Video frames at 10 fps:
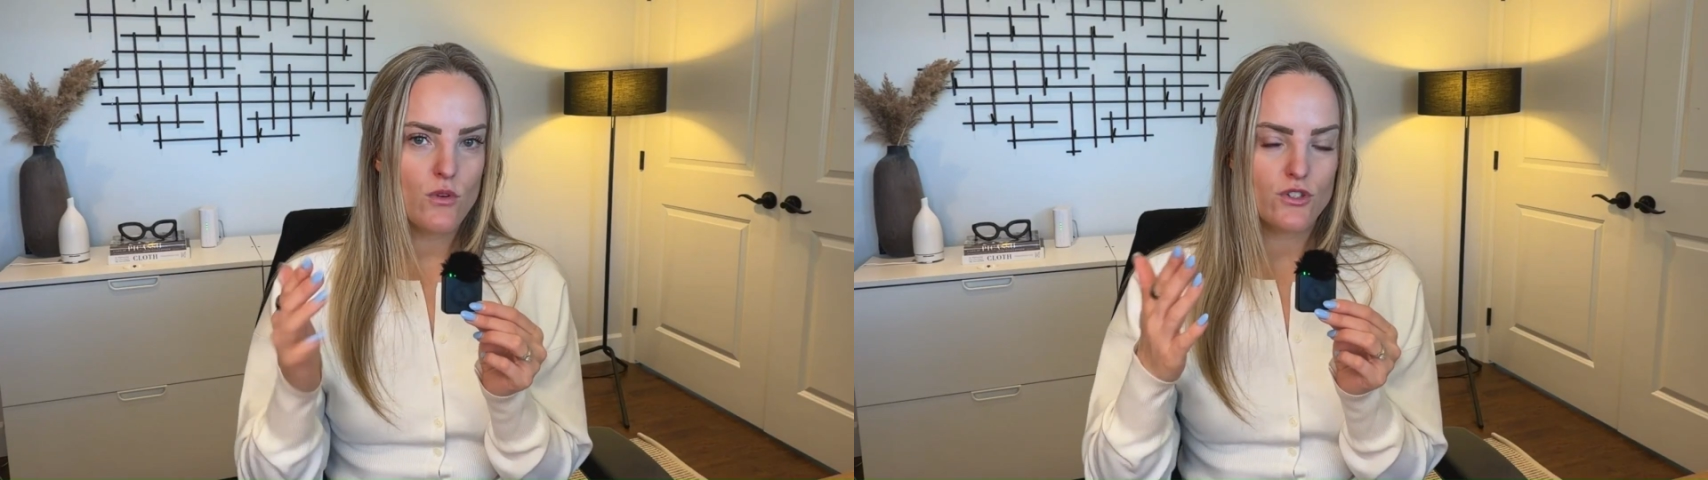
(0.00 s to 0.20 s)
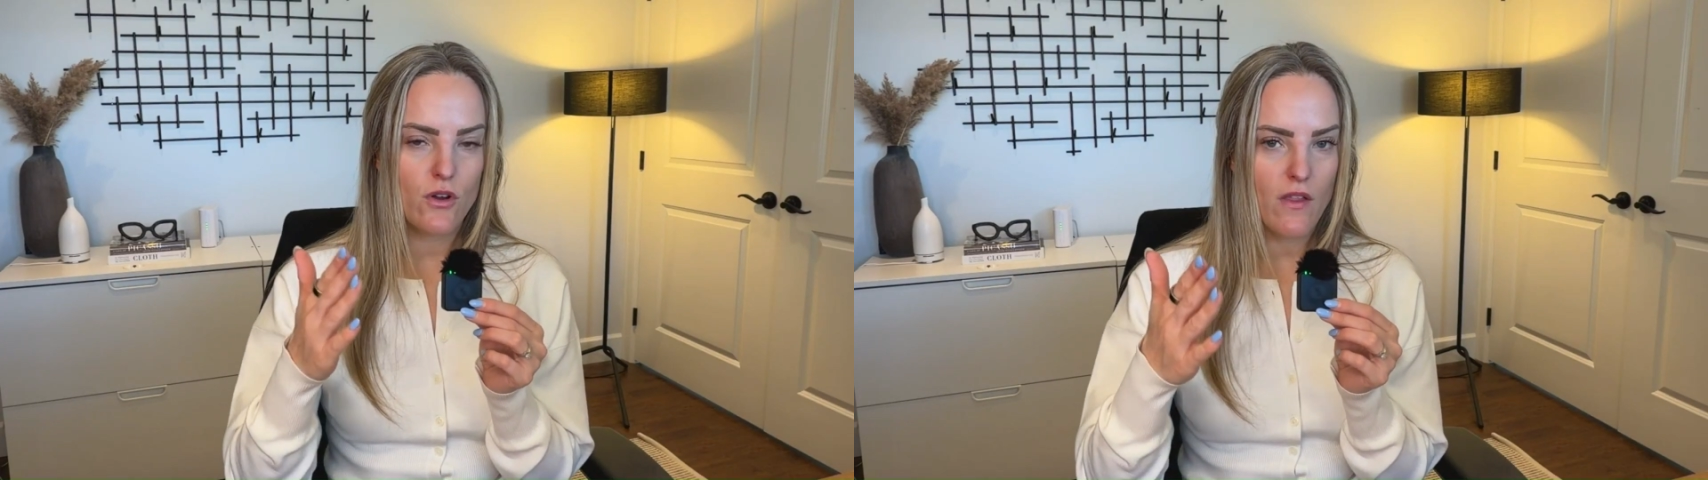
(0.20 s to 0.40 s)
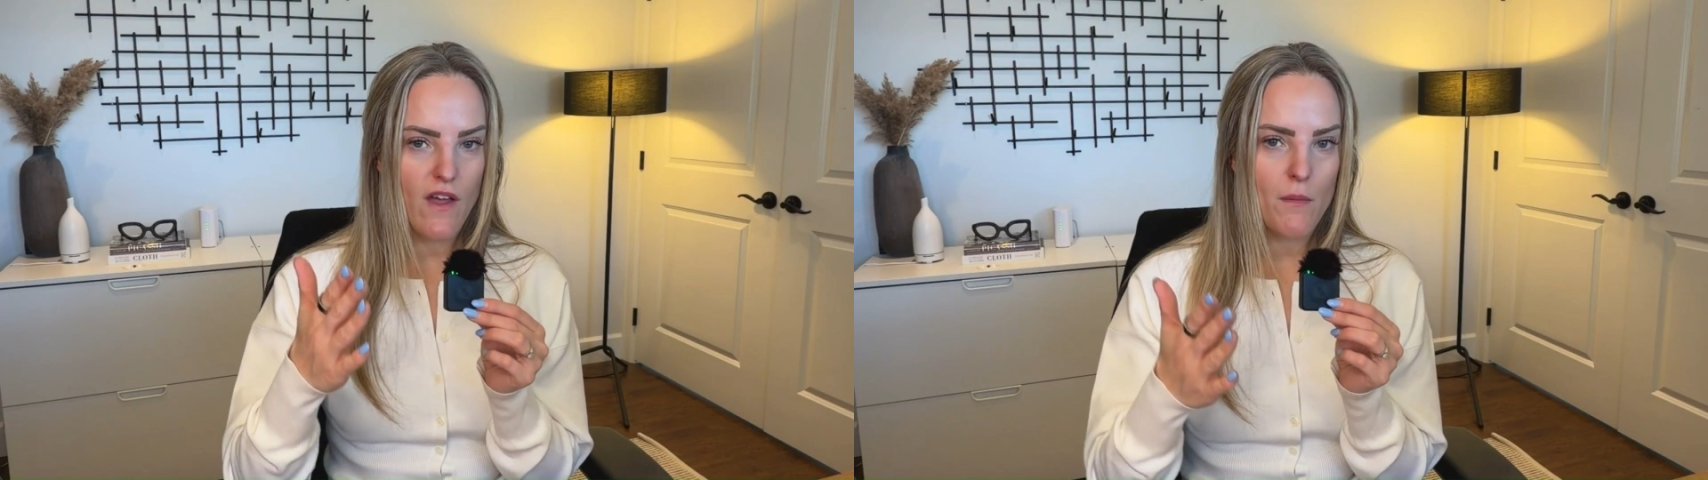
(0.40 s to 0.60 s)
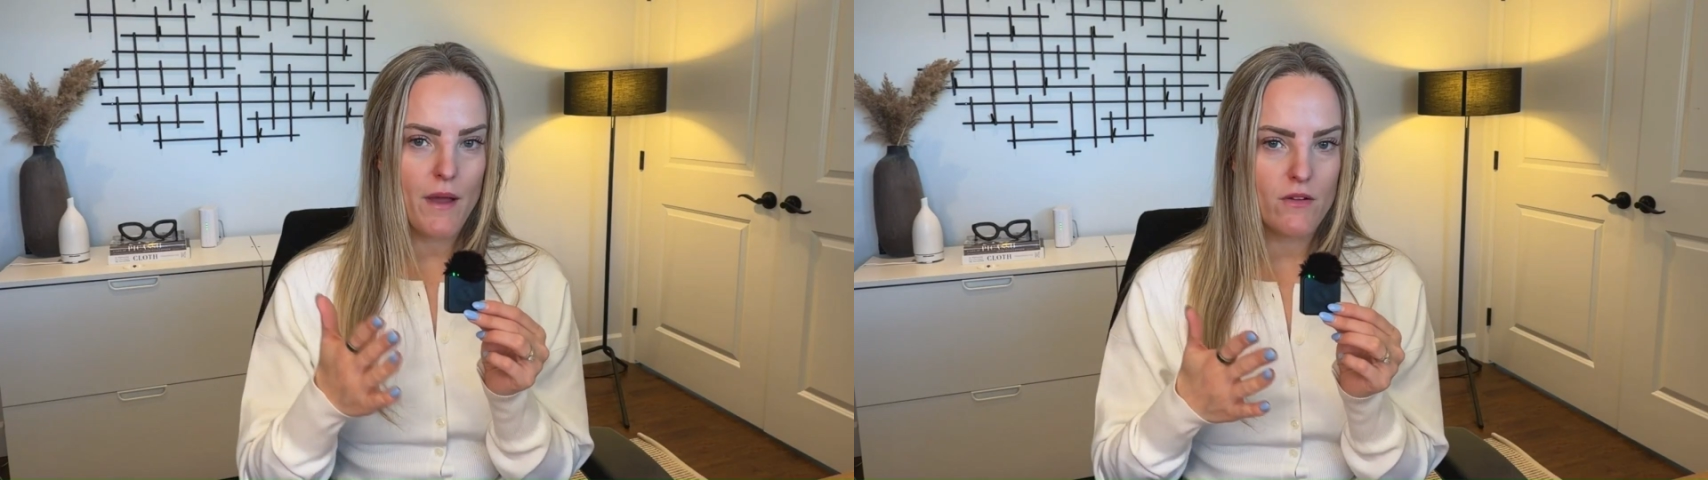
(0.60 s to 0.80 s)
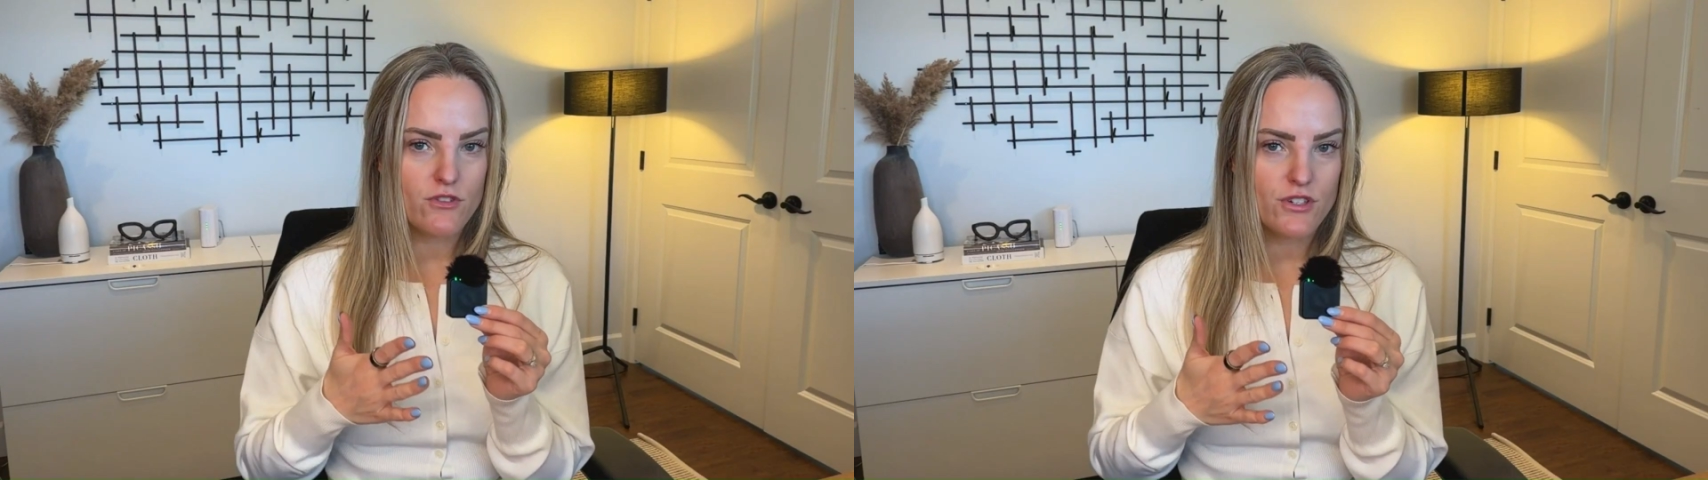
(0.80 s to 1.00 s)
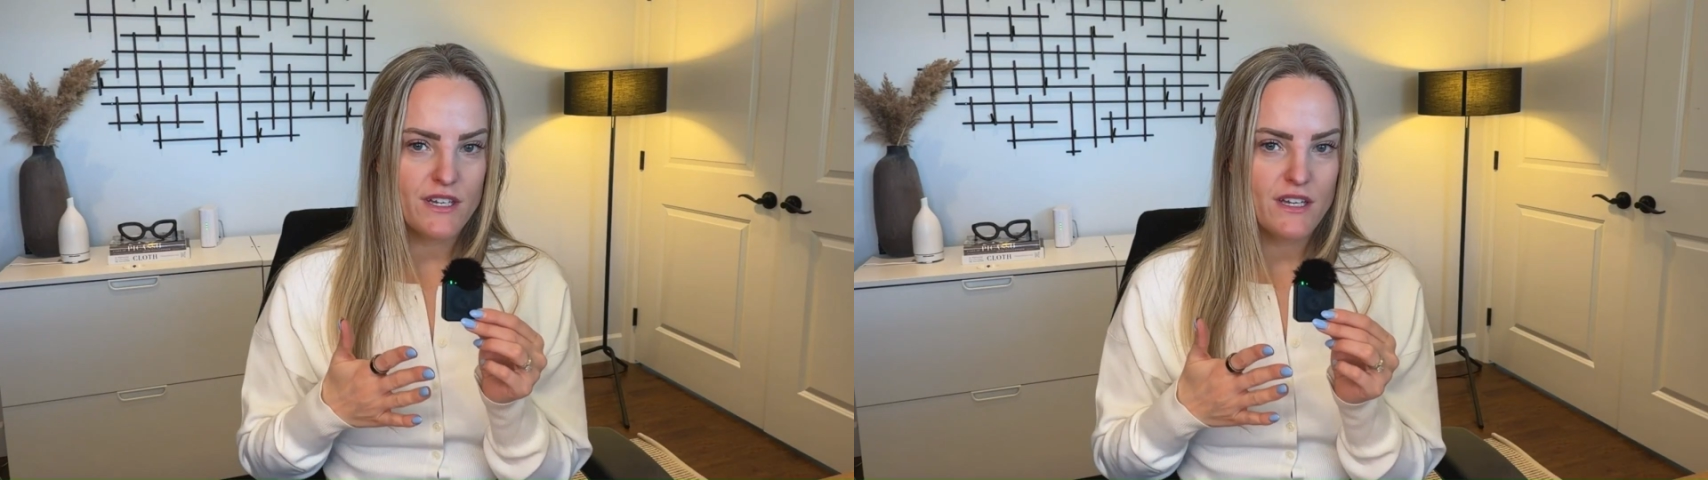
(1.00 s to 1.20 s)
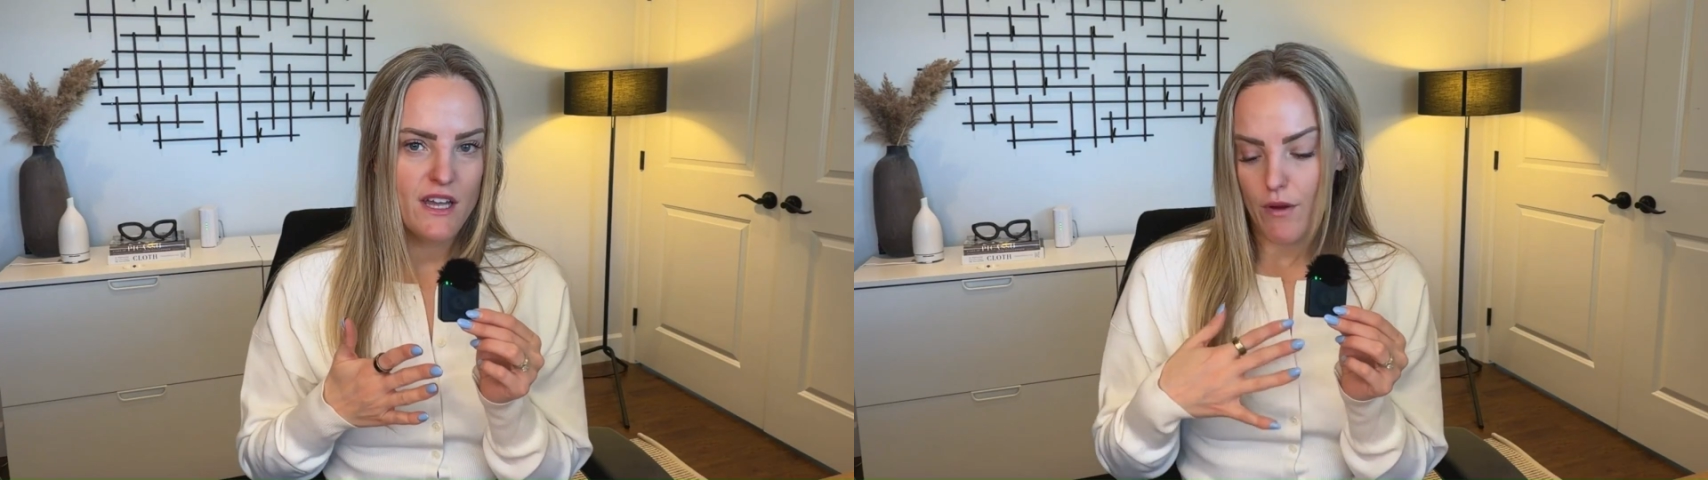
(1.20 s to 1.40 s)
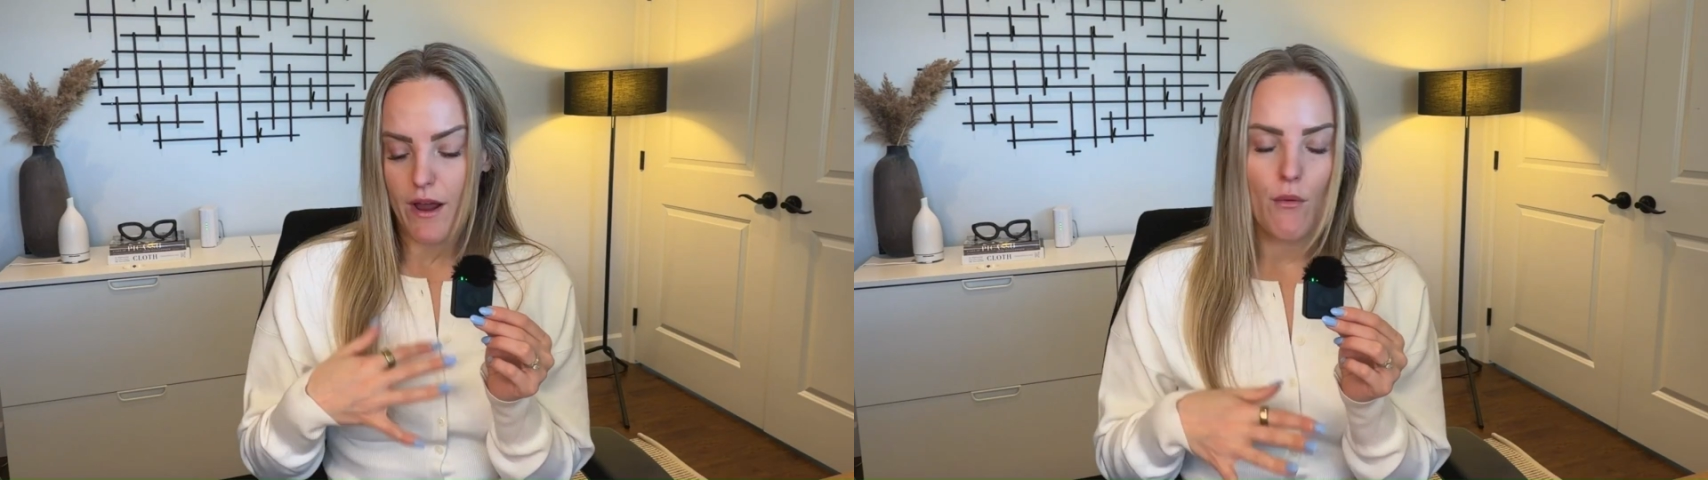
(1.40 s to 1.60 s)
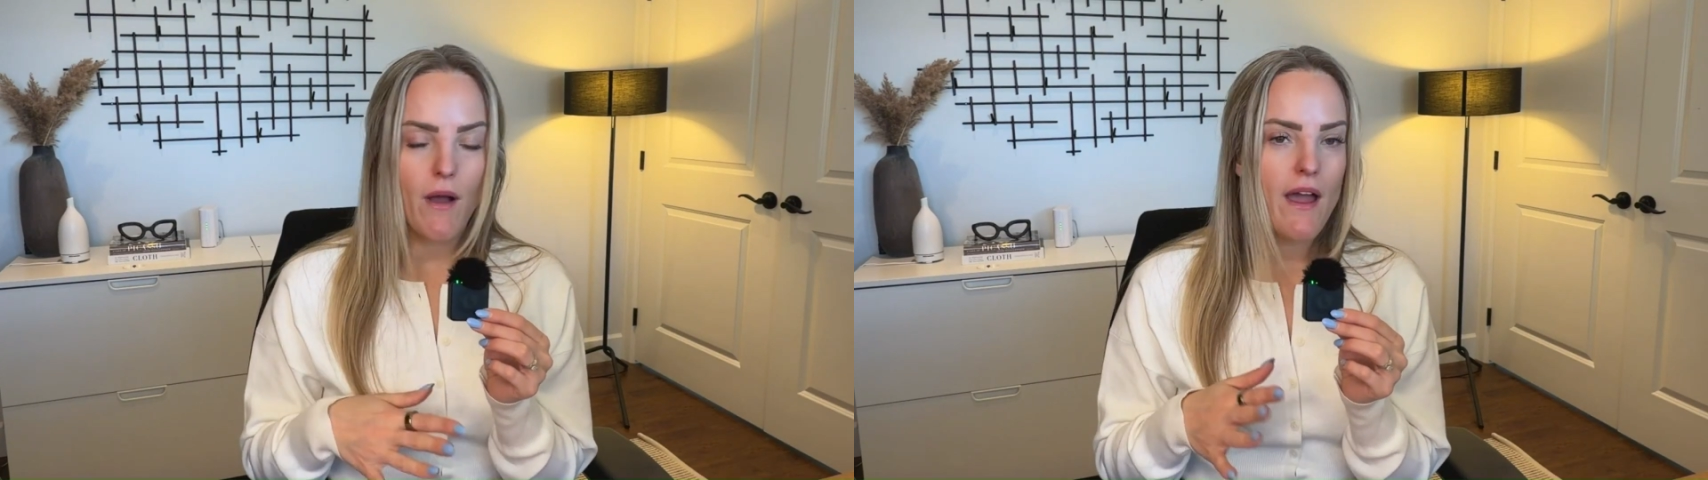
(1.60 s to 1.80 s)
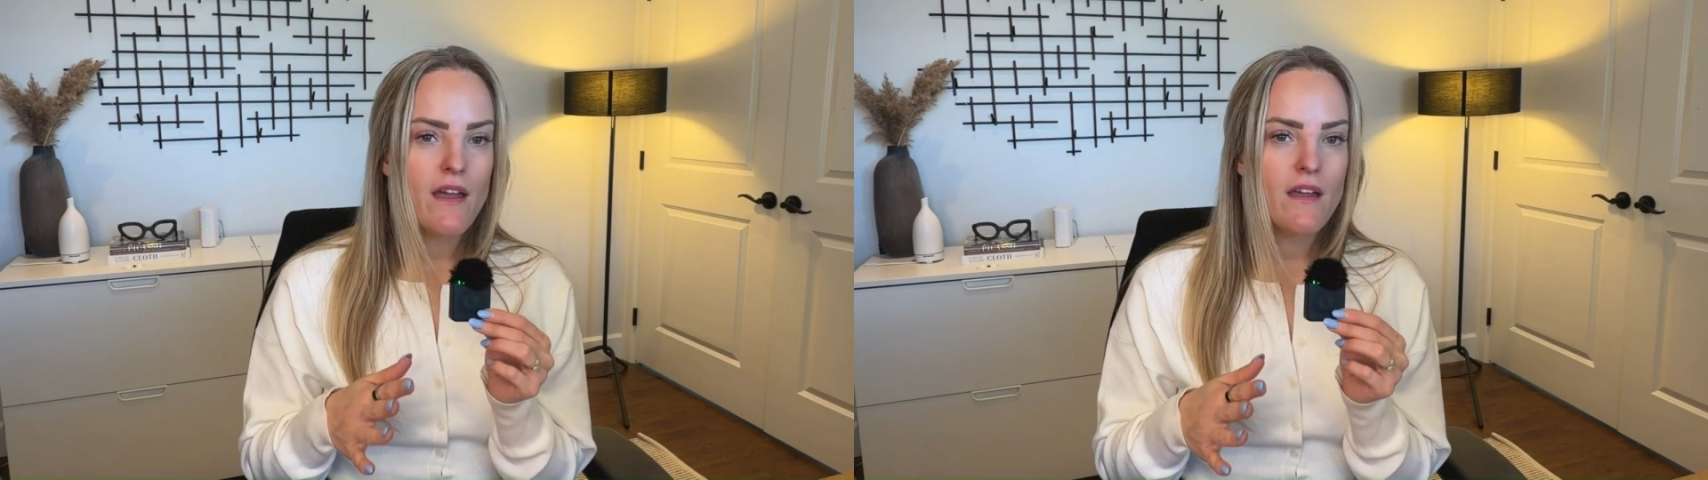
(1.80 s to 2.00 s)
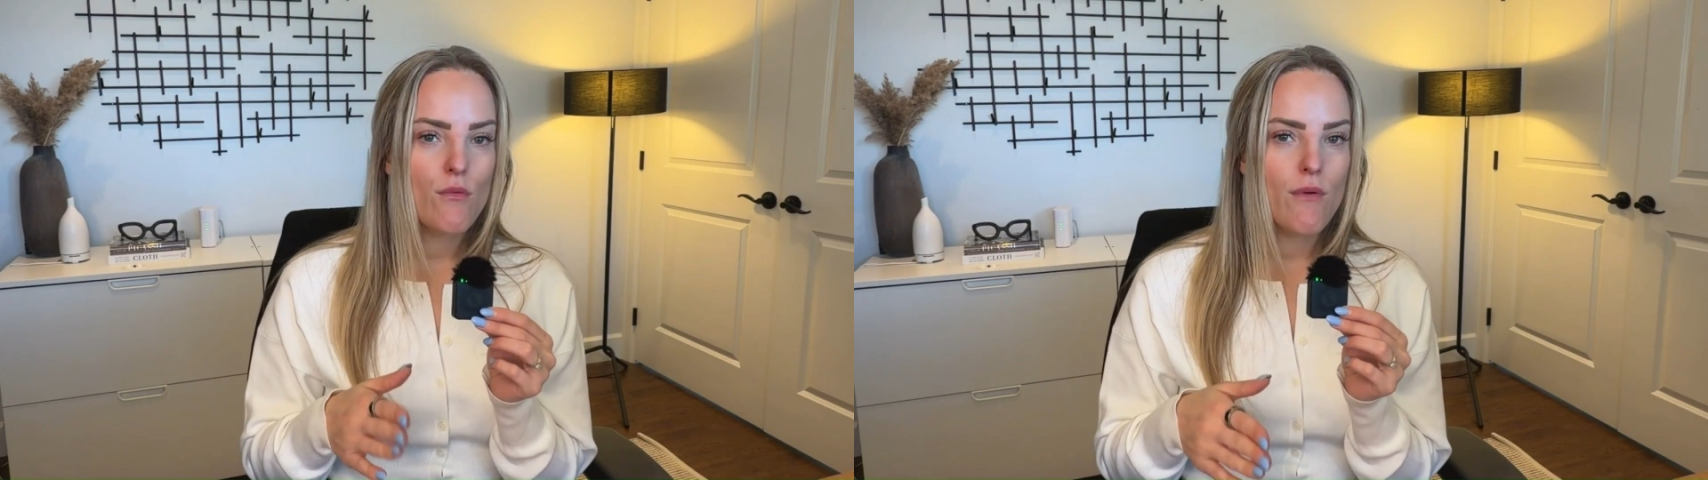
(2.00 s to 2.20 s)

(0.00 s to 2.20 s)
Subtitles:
or draw that boundary right away